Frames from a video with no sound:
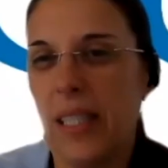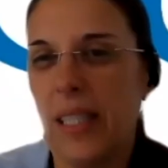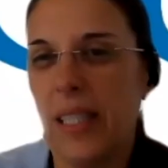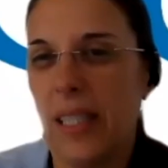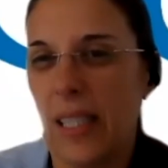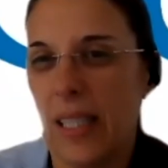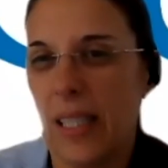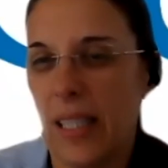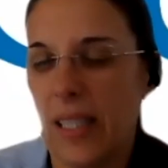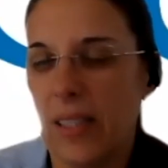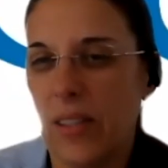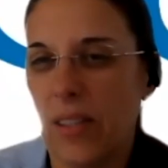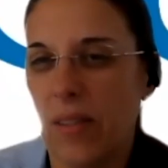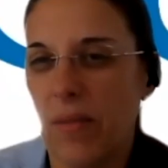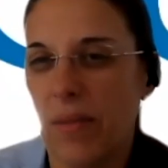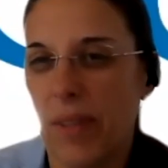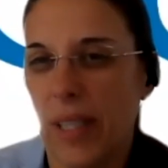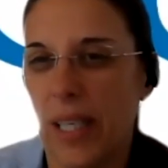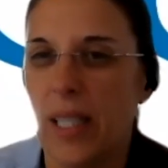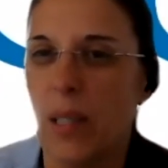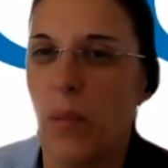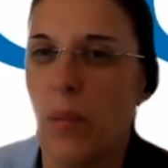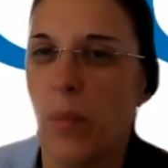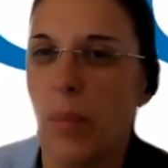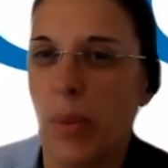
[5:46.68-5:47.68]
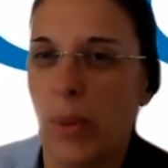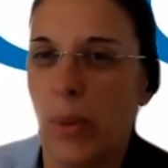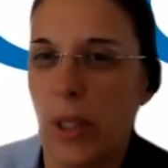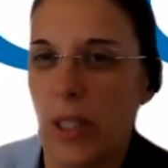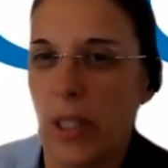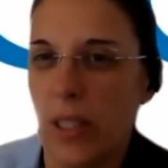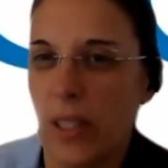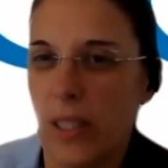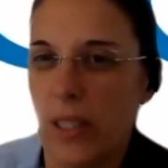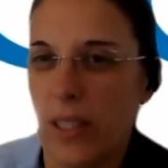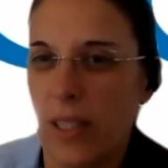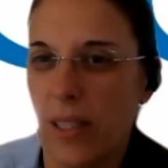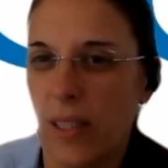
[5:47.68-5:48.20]
that it's very
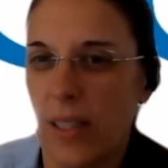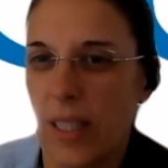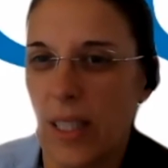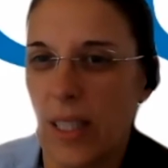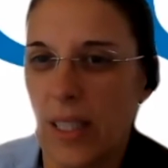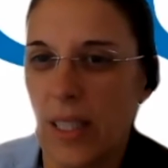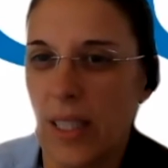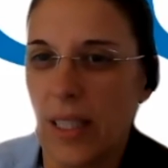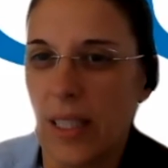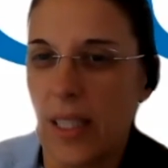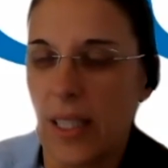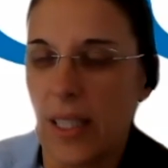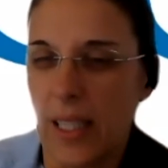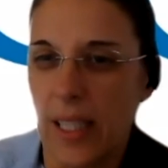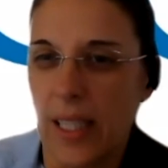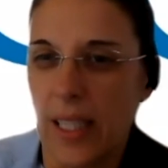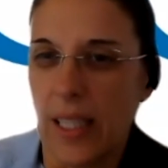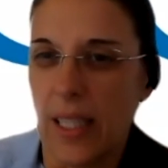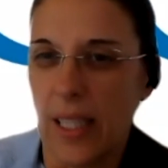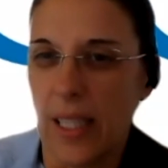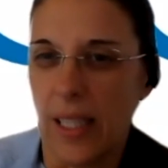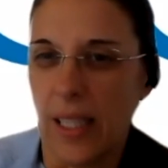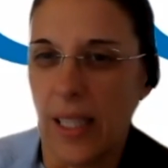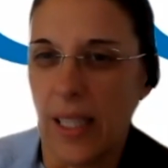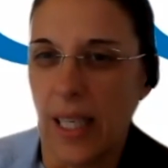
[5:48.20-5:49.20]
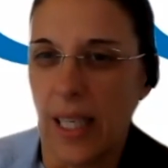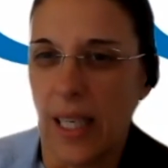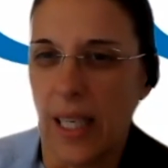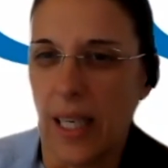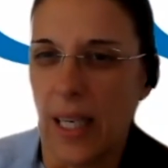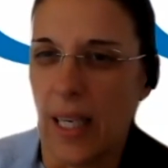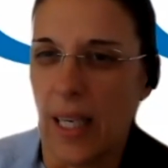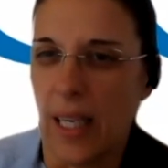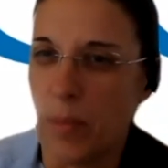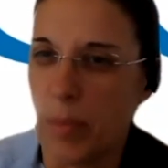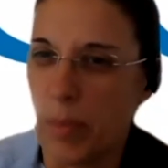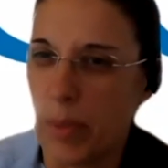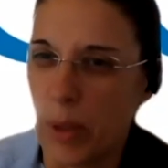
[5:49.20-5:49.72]
important to understand that the
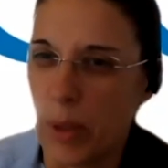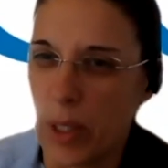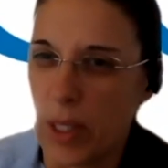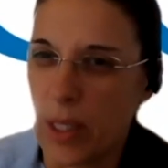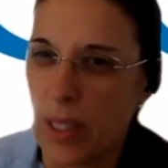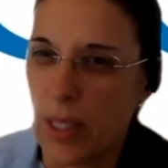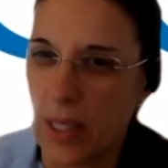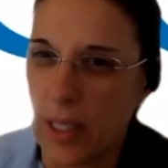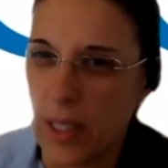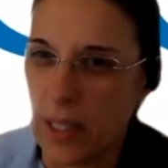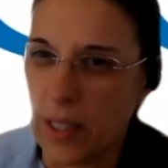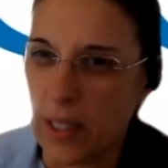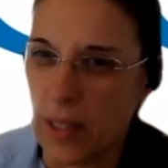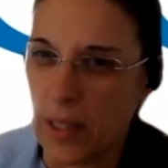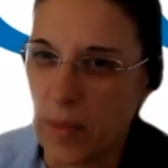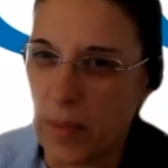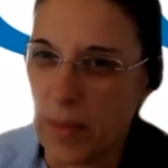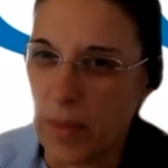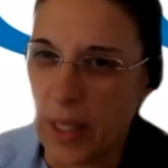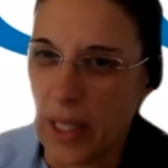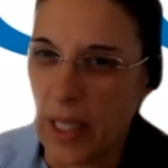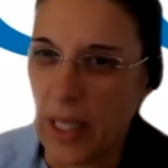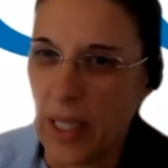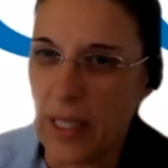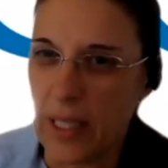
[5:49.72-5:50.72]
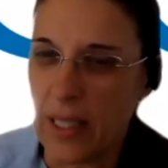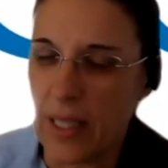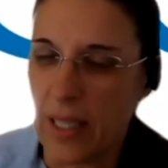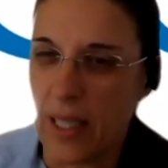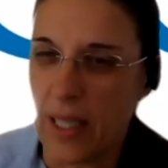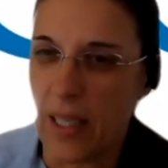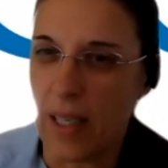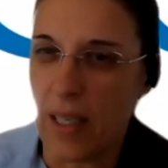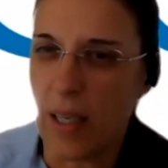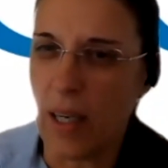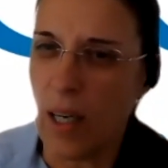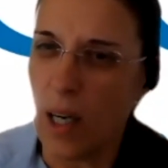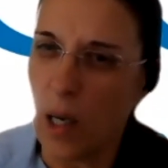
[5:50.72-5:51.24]
Alport syndrome is
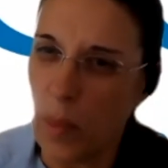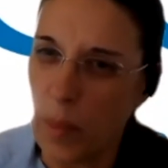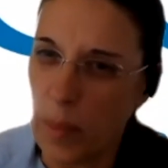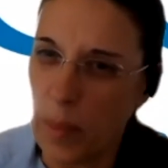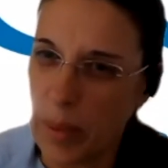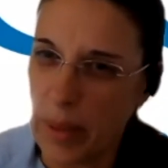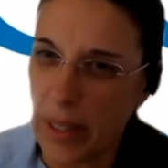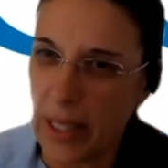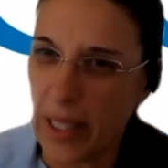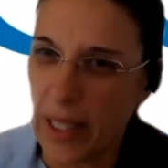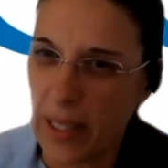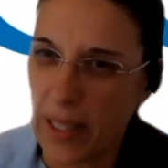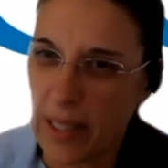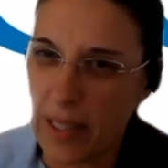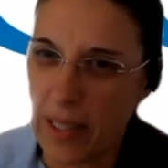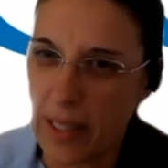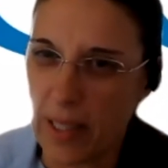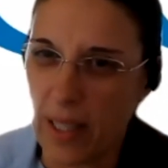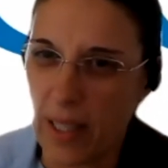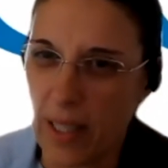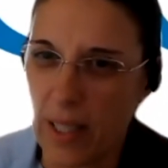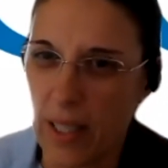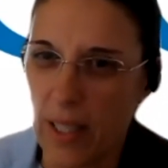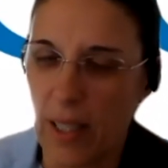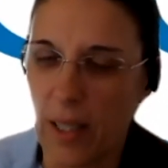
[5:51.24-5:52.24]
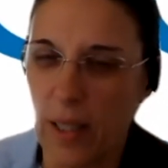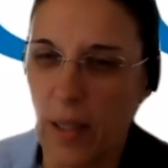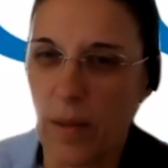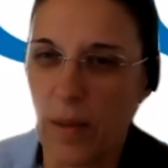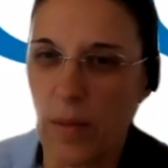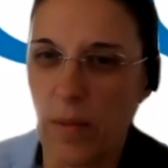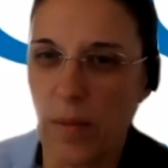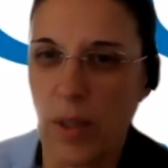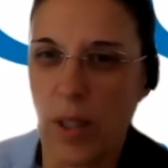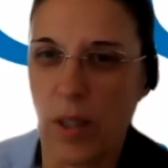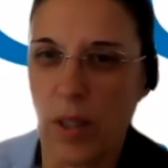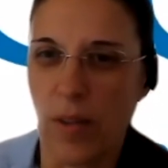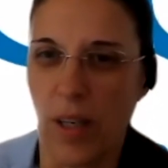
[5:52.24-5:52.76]
a complex
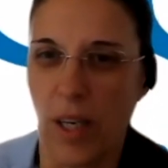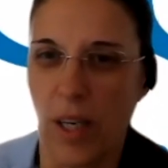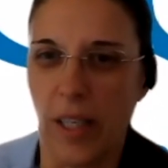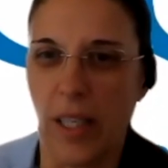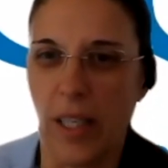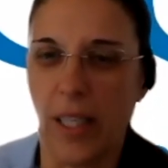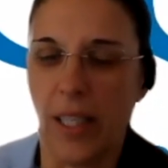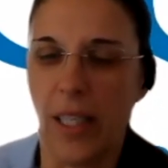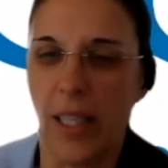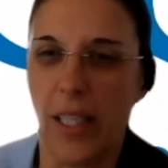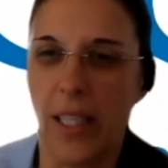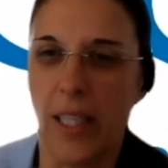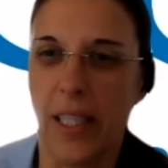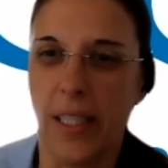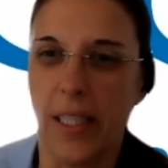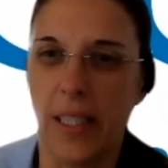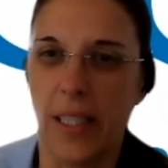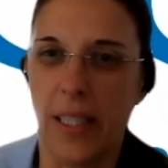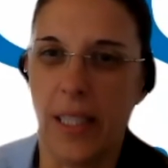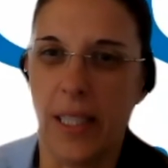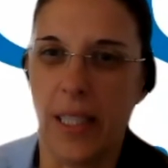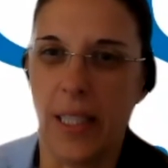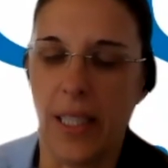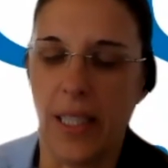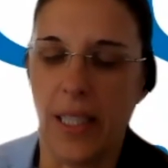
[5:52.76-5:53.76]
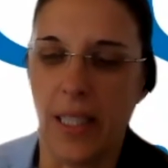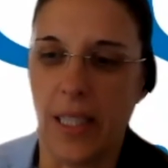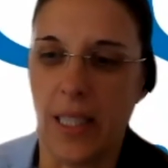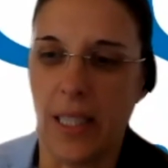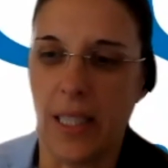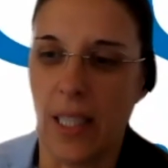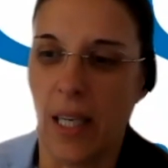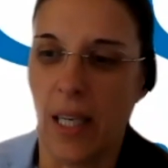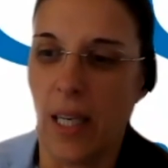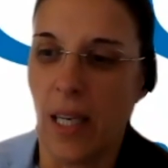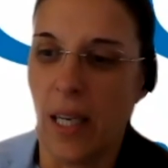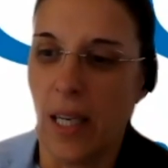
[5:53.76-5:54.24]
chronic kidney disease.